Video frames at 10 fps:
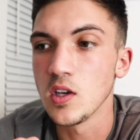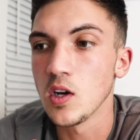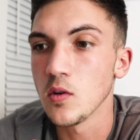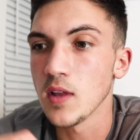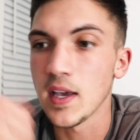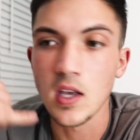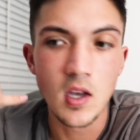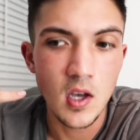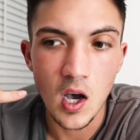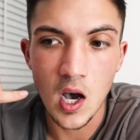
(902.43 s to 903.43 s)

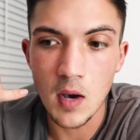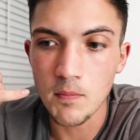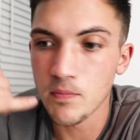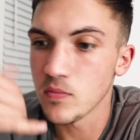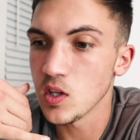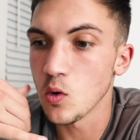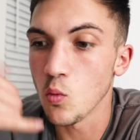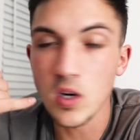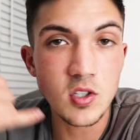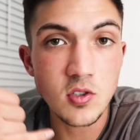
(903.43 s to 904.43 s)
When
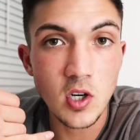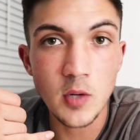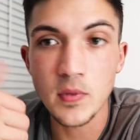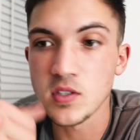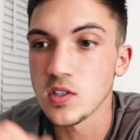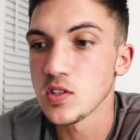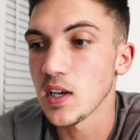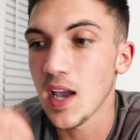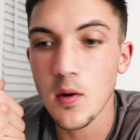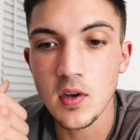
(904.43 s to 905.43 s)
did you start your business?
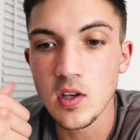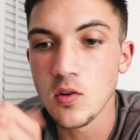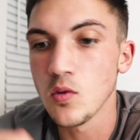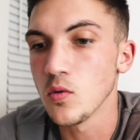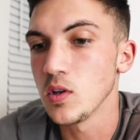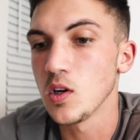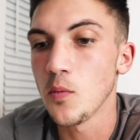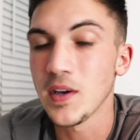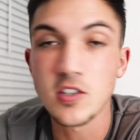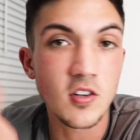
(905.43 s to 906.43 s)
Like, how are you?
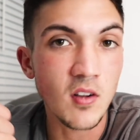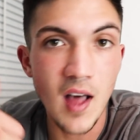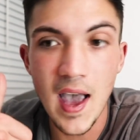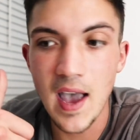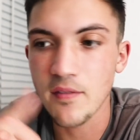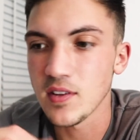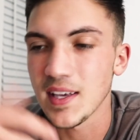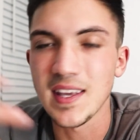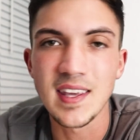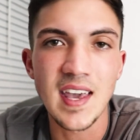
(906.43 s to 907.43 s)
Make sure to laugh and
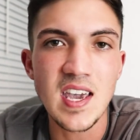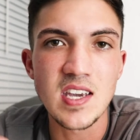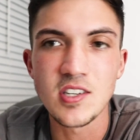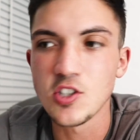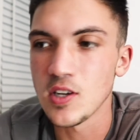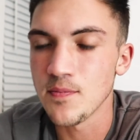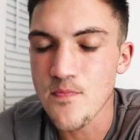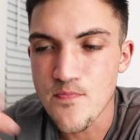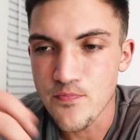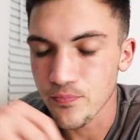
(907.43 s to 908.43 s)
like engage and
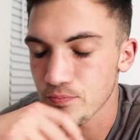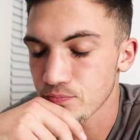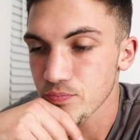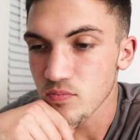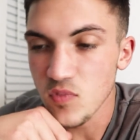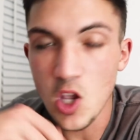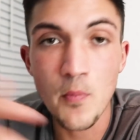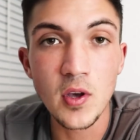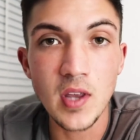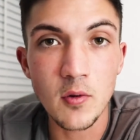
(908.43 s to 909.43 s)

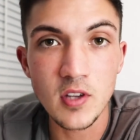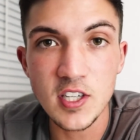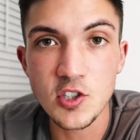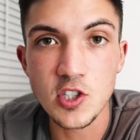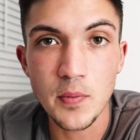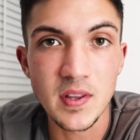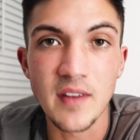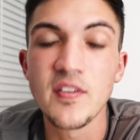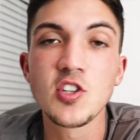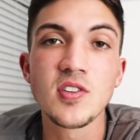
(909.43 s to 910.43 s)
build that relationship, and then
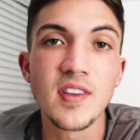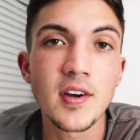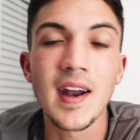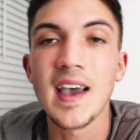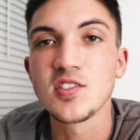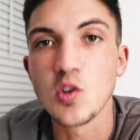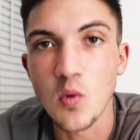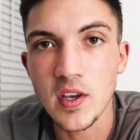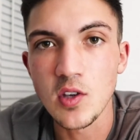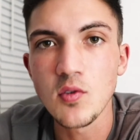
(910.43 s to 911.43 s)
eventually they're going to ask you
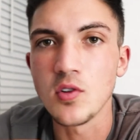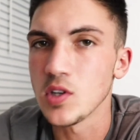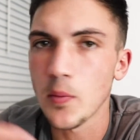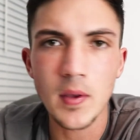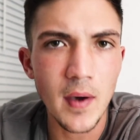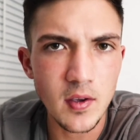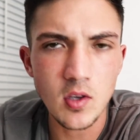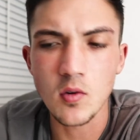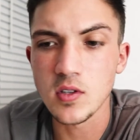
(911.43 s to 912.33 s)
what you do. Tell me about you.